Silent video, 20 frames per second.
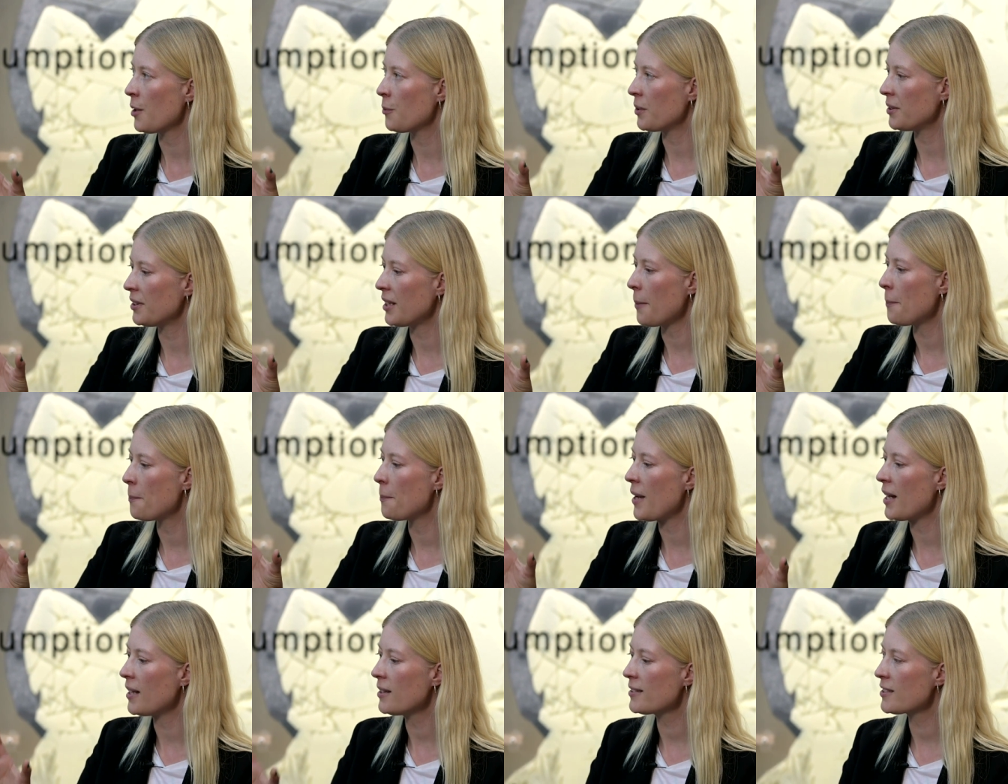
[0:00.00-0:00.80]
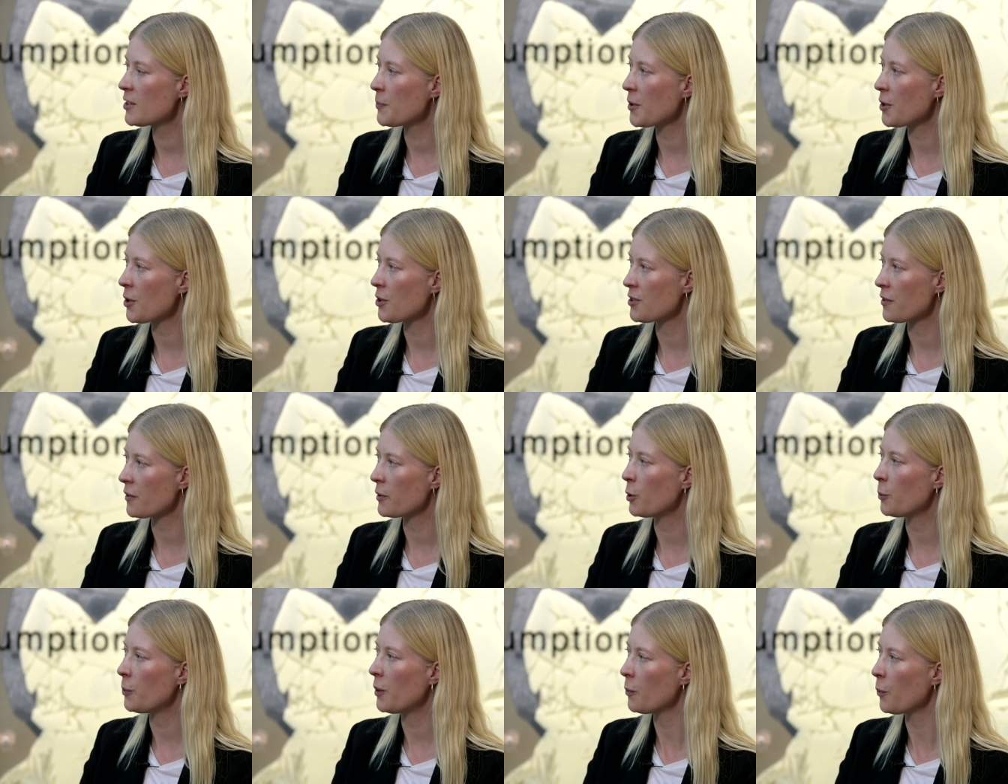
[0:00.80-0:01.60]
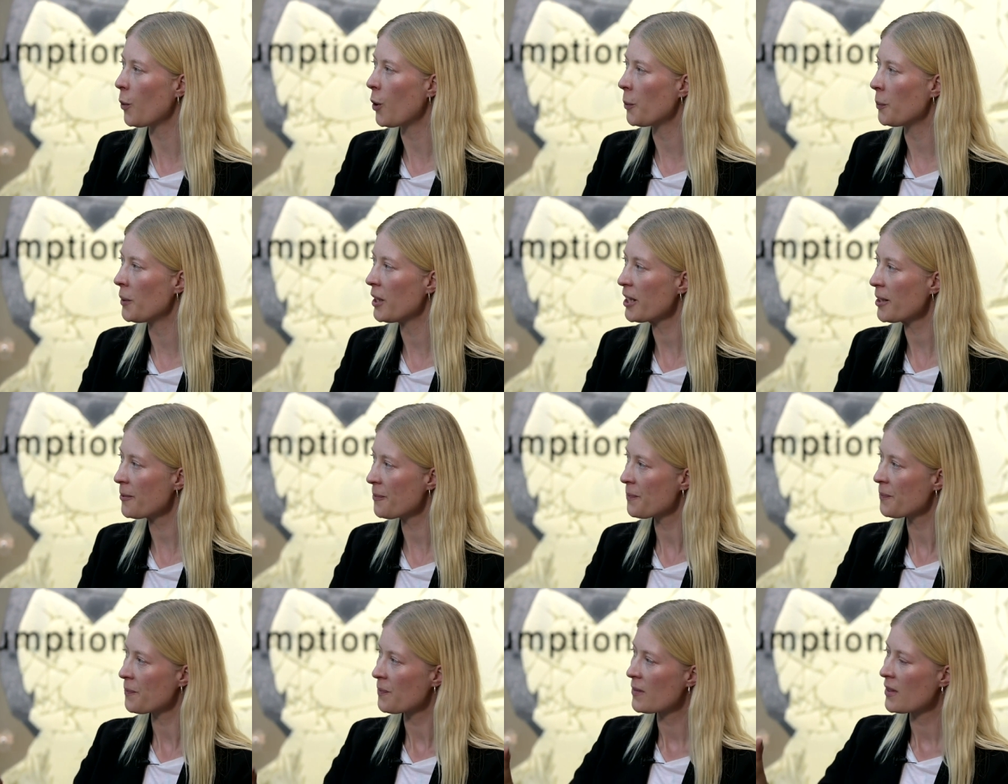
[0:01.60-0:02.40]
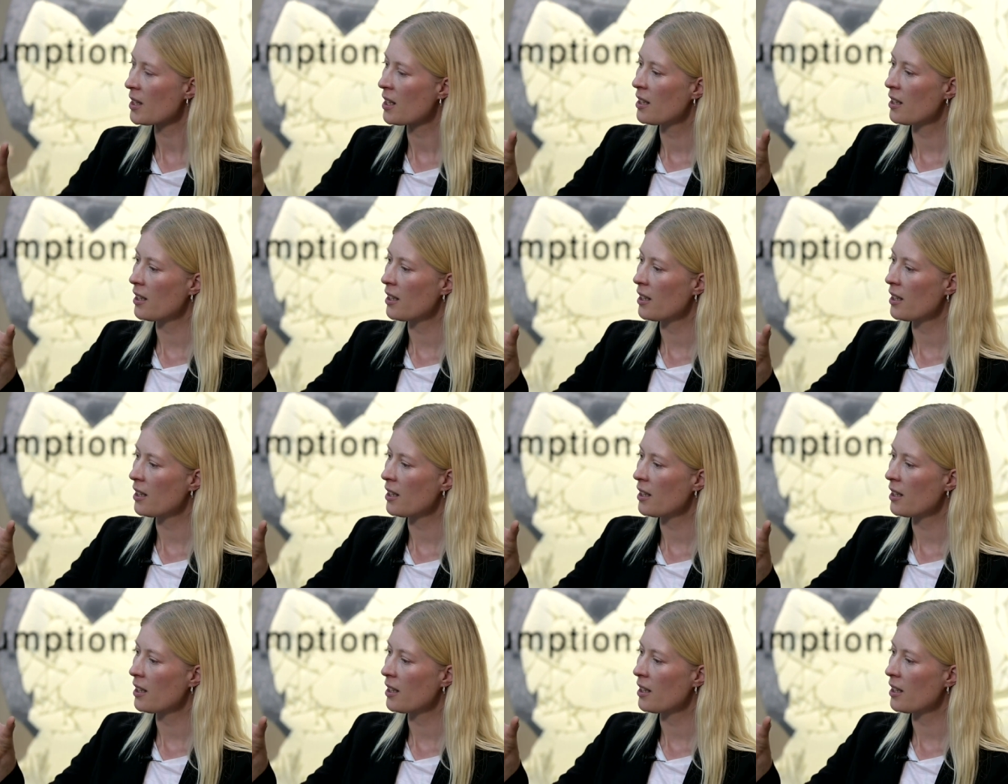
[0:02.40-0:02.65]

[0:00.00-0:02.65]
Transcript: and when that melts because of global warming, yeah.